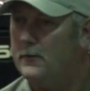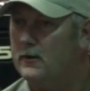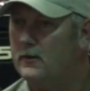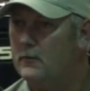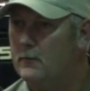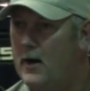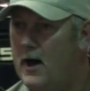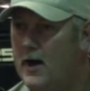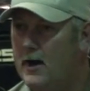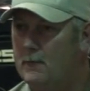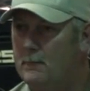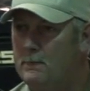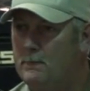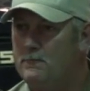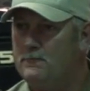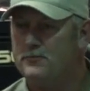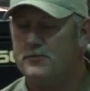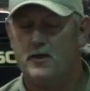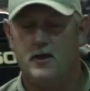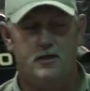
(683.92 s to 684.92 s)
into the bottom,
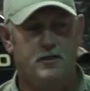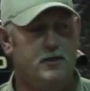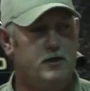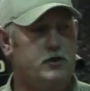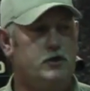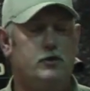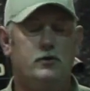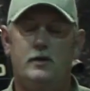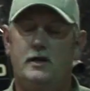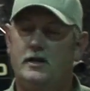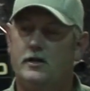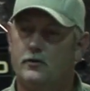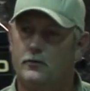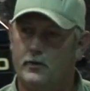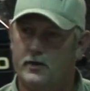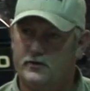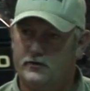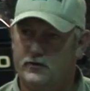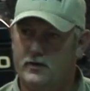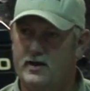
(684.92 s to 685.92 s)
then you need to
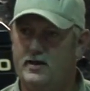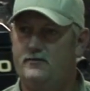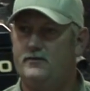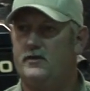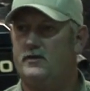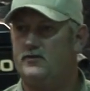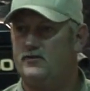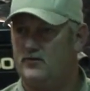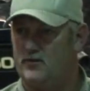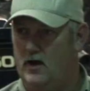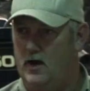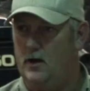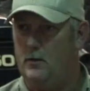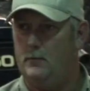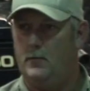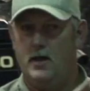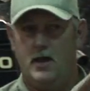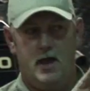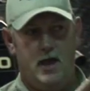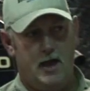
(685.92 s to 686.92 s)
retrieve it
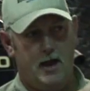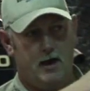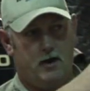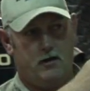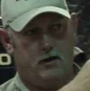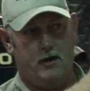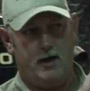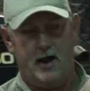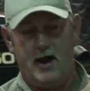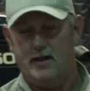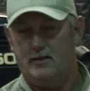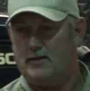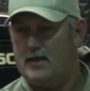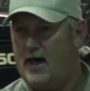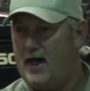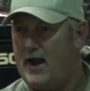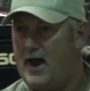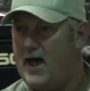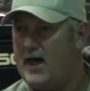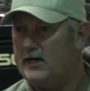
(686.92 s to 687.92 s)
some and create
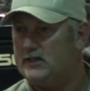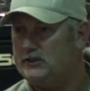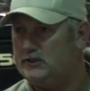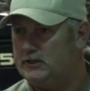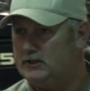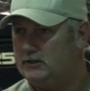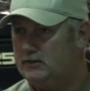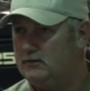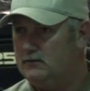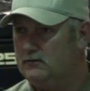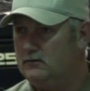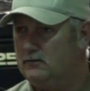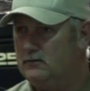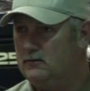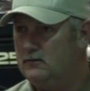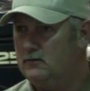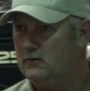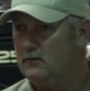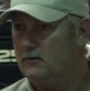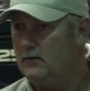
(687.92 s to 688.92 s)
that action,
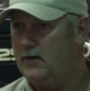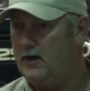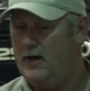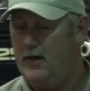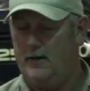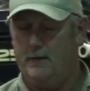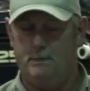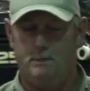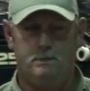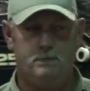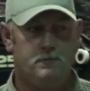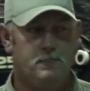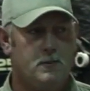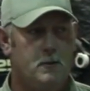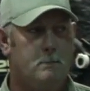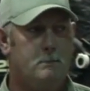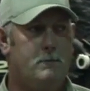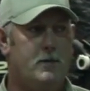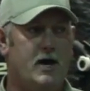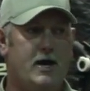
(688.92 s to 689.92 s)
okay?
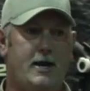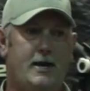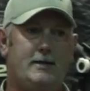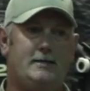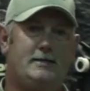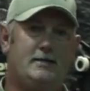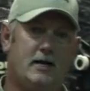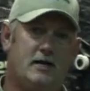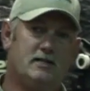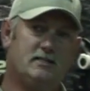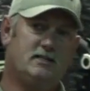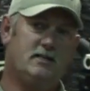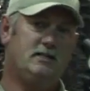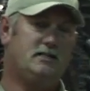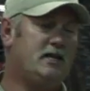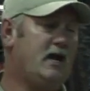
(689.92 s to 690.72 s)
But it doesn't